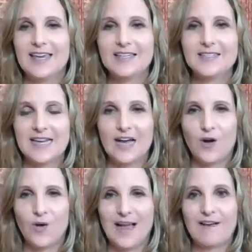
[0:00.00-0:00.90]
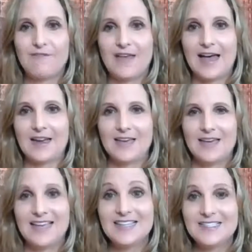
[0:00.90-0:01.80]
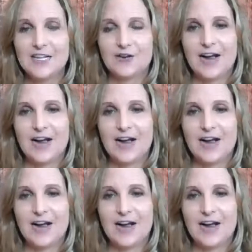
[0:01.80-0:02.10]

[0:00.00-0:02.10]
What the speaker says: Kids now have that instant